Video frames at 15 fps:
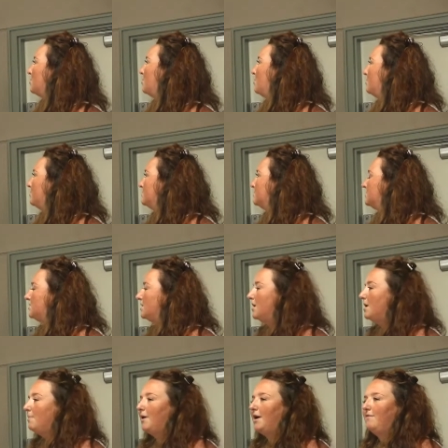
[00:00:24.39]
caused
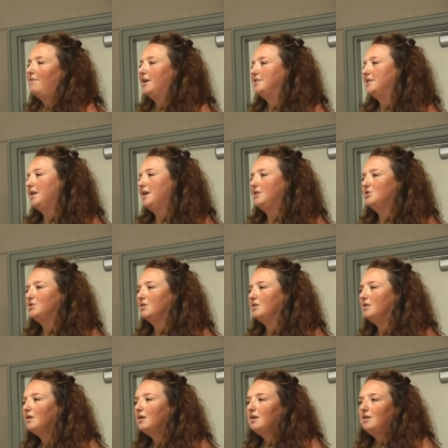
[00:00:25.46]
by a vaccination.